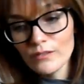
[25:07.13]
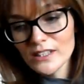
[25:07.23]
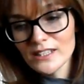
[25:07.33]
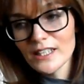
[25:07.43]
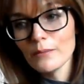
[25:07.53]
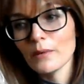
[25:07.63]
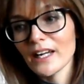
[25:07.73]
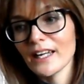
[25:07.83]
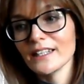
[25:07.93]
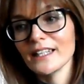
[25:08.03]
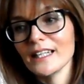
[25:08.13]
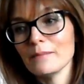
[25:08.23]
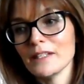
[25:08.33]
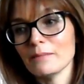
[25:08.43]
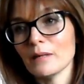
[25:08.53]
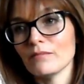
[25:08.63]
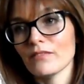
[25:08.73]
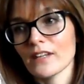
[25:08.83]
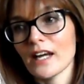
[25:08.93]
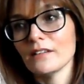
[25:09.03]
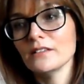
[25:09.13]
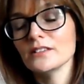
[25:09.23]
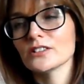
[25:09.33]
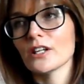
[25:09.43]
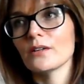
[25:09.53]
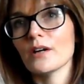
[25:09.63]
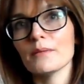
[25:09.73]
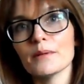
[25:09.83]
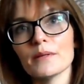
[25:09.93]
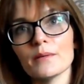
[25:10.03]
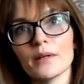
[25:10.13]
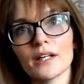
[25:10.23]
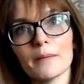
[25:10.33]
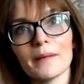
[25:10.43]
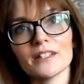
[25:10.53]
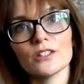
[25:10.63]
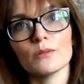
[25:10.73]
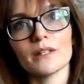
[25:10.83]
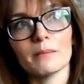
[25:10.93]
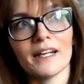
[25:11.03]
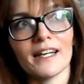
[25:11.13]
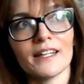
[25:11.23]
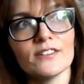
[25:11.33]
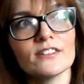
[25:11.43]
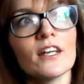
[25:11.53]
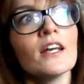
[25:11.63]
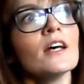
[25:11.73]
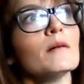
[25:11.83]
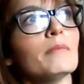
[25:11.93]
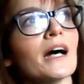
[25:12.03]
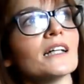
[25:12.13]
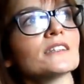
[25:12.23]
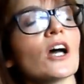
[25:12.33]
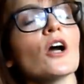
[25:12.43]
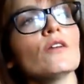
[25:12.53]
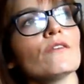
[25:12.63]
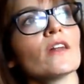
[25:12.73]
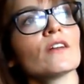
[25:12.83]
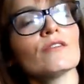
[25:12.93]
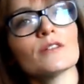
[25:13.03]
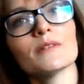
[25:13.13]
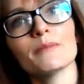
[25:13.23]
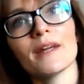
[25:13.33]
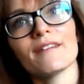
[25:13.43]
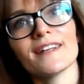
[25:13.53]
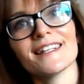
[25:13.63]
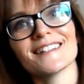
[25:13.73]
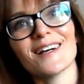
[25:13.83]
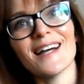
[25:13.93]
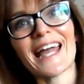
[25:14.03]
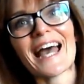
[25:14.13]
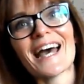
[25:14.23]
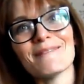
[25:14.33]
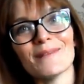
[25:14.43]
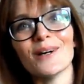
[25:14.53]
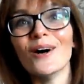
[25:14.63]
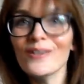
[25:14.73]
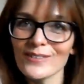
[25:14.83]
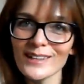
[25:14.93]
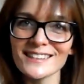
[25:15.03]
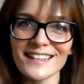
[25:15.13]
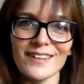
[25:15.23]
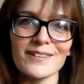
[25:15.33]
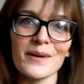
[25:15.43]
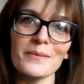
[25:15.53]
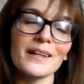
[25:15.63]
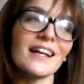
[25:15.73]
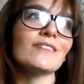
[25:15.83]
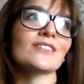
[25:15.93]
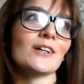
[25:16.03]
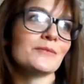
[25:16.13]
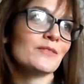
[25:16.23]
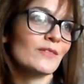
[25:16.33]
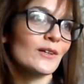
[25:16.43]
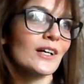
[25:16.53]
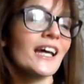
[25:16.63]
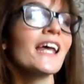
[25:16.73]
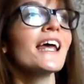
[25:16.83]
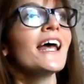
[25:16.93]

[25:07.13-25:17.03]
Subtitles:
obviously we're nearly mid-month now, so I probably won't come back to you with the plans, but over the Christmas period I am off, so I will have time to vlog.